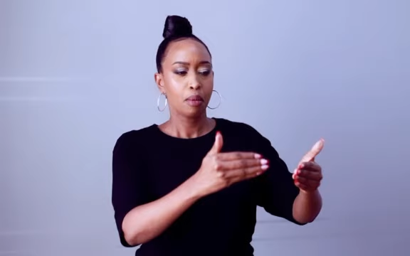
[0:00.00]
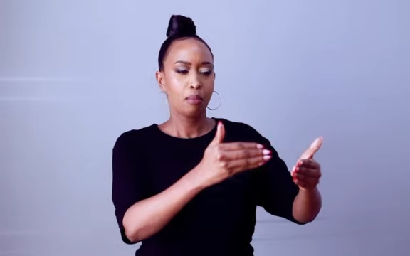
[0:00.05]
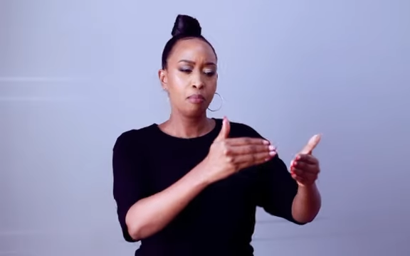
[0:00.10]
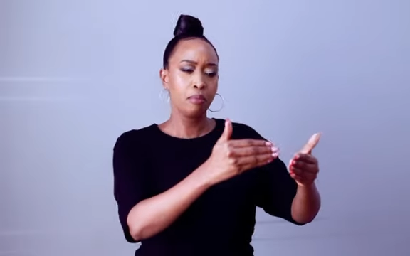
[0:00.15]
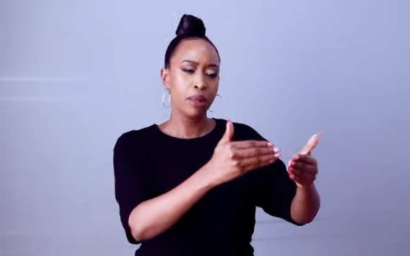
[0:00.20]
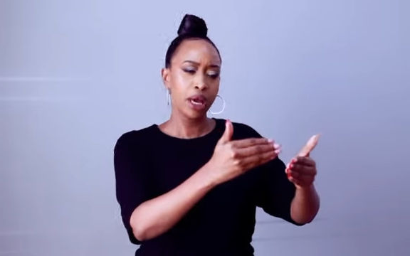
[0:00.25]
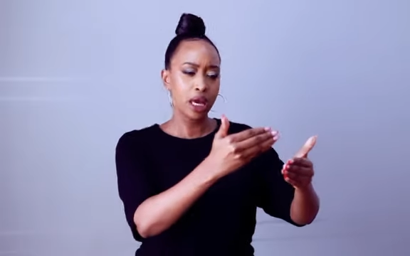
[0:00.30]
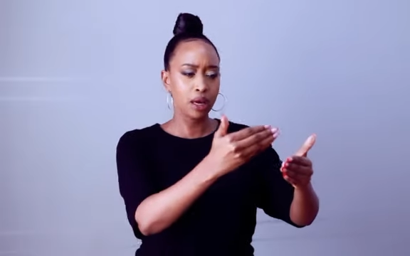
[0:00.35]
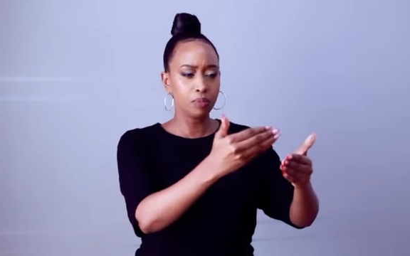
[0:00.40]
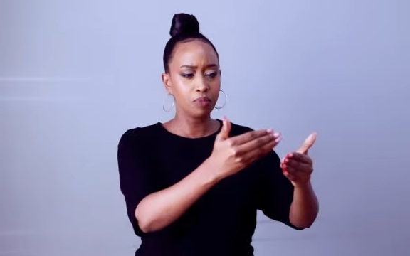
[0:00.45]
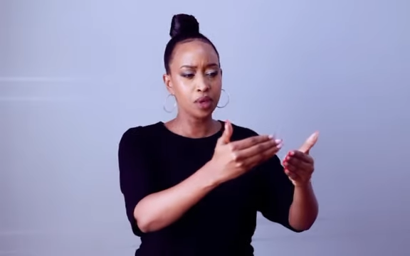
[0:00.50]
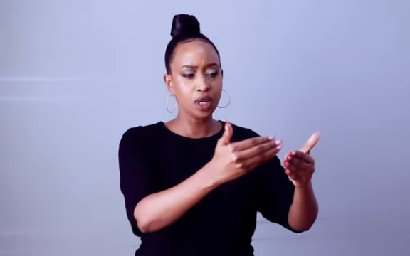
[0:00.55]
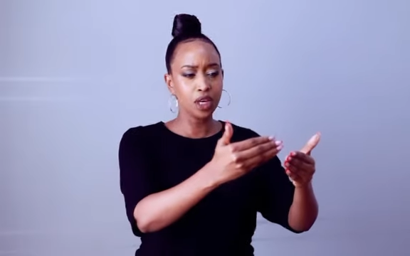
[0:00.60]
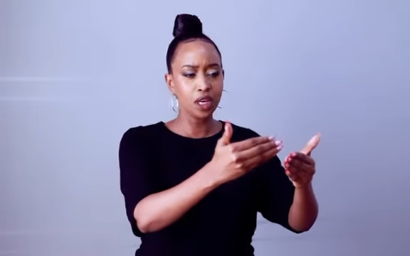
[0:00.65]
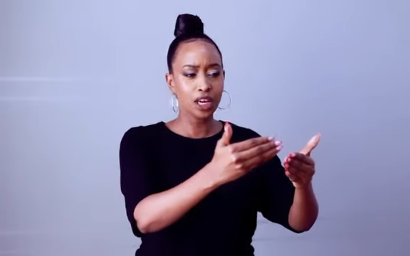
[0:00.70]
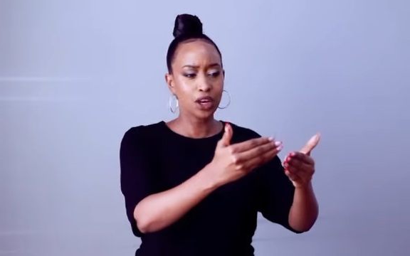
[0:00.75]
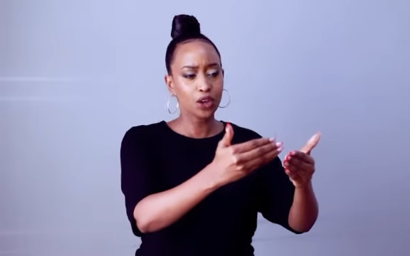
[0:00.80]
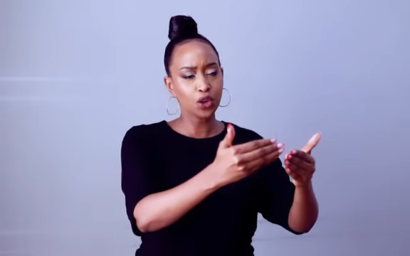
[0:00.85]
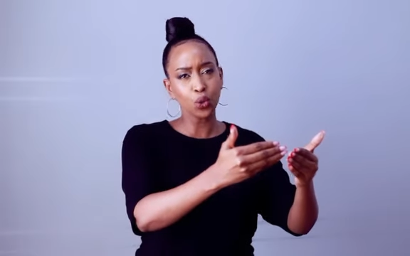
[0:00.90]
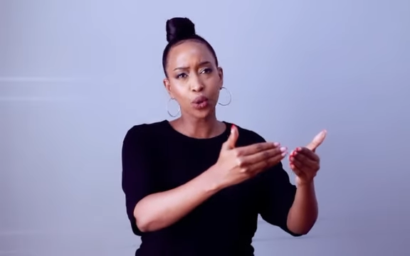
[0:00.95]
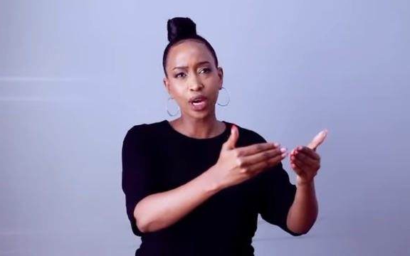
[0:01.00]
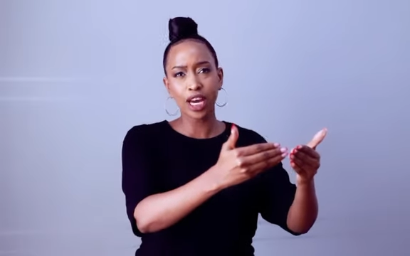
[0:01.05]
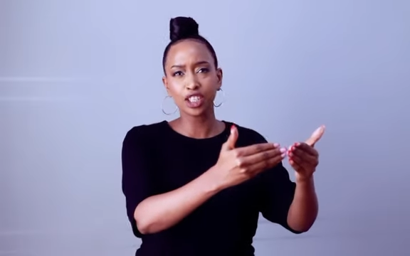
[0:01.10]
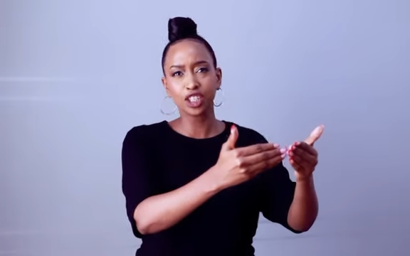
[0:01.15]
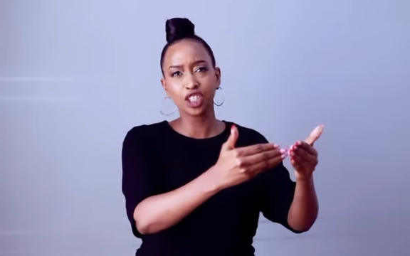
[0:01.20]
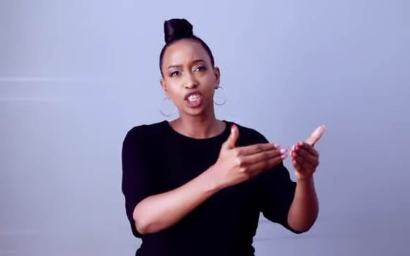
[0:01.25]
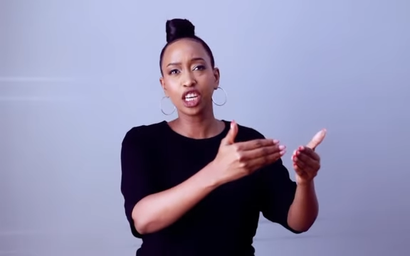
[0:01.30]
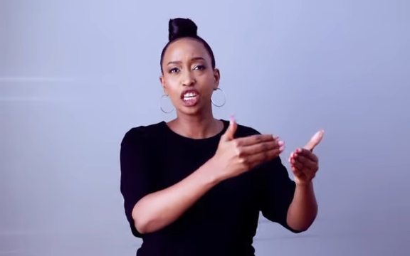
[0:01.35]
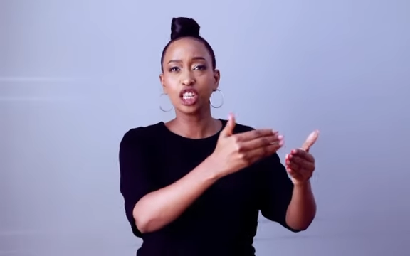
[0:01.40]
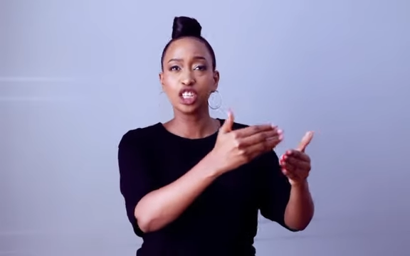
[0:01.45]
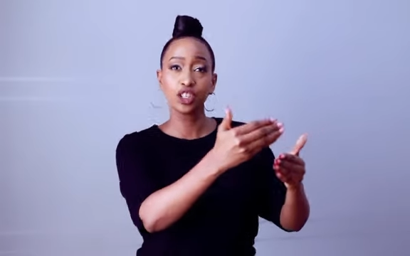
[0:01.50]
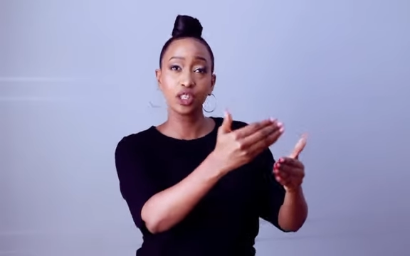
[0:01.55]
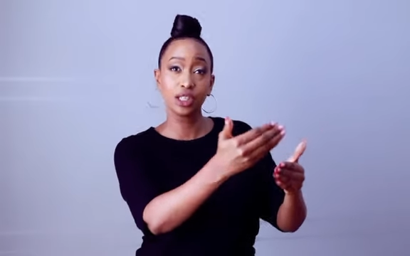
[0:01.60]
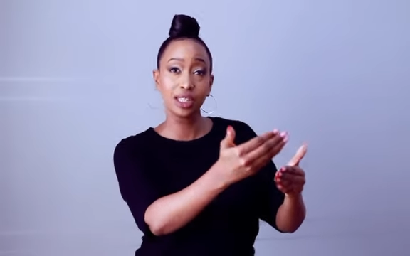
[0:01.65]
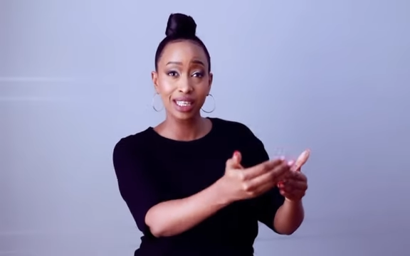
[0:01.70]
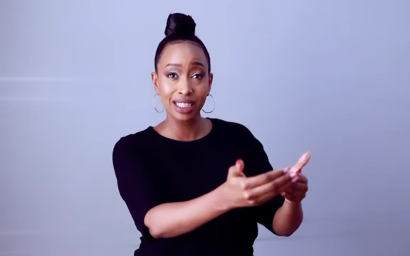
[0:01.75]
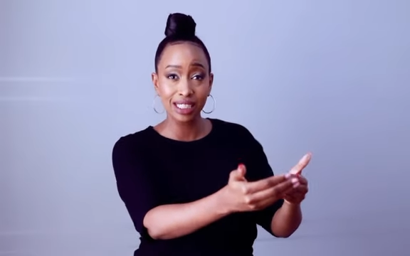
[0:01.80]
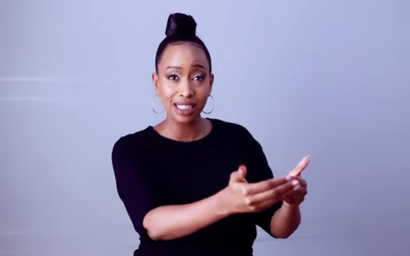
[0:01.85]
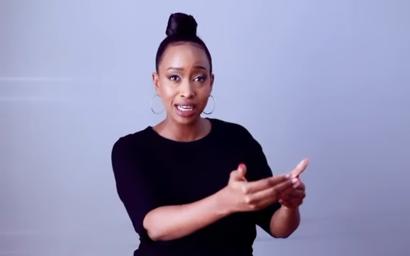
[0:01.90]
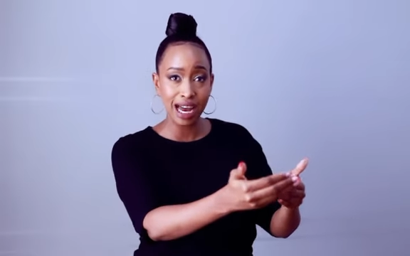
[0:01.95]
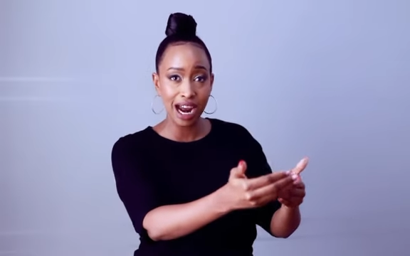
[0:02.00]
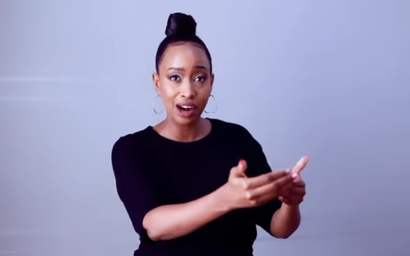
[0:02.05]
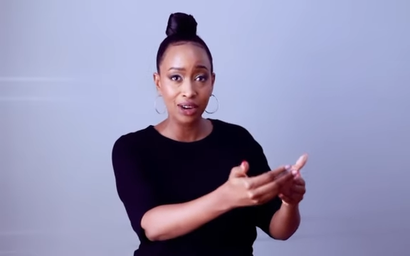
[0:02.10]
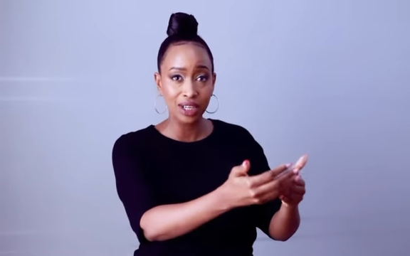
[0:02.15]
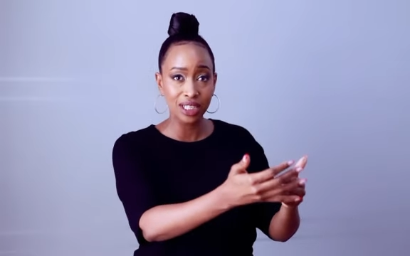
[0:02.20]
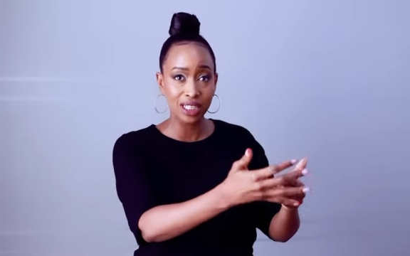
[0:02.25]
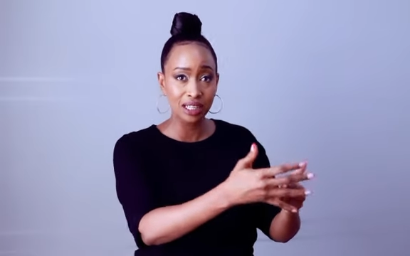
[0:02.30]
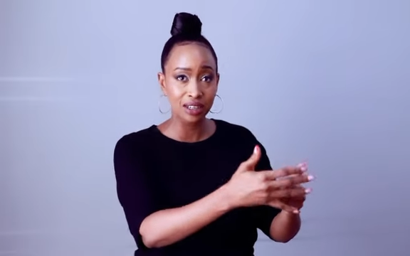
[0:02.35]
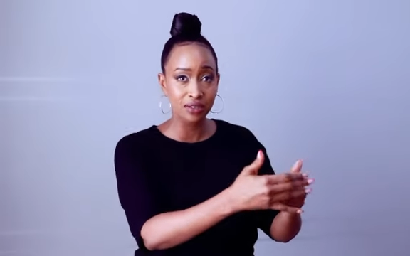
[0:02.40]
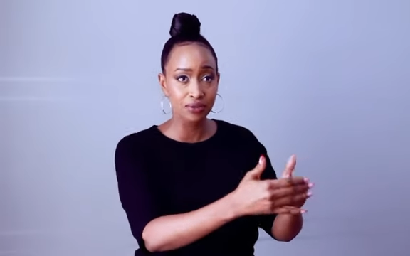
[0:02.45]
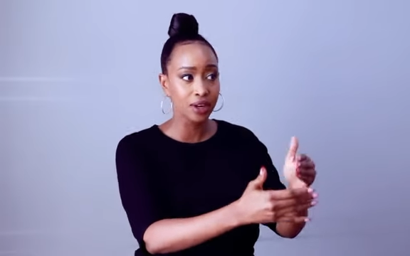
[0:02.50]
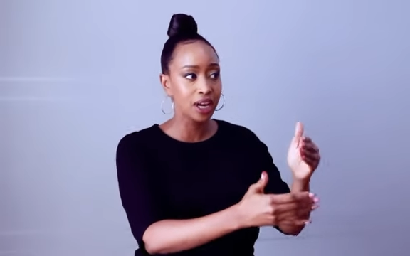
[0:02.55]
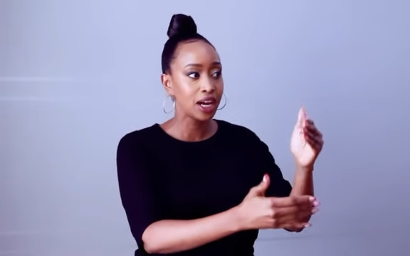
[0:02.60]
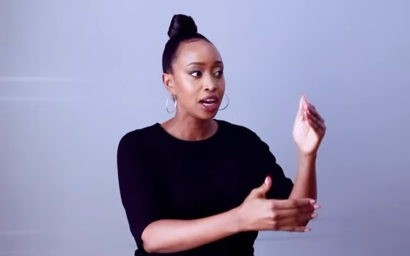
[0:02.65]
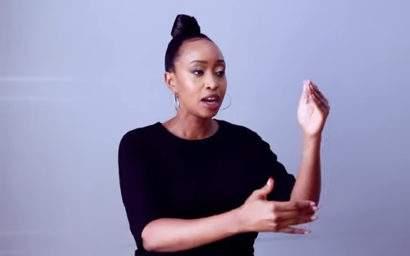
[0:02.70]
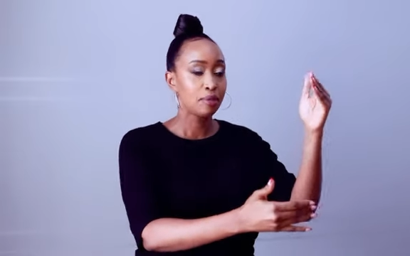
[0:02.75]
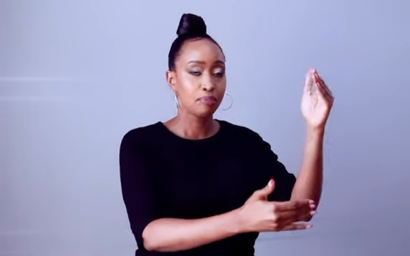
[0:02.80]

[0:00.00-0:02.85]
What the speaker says: Maybe you can change this narrative,